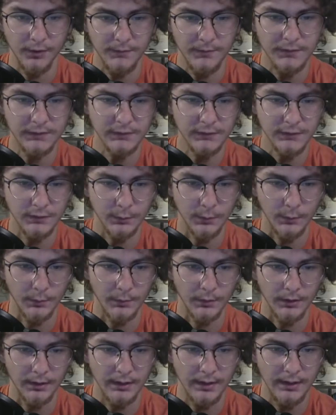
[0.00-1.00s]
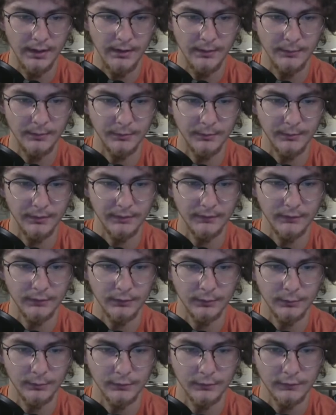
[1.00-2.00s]
Let's just see where we were. I'm going to make a
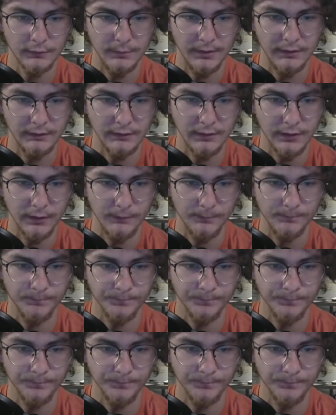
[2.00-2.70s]
little more space there.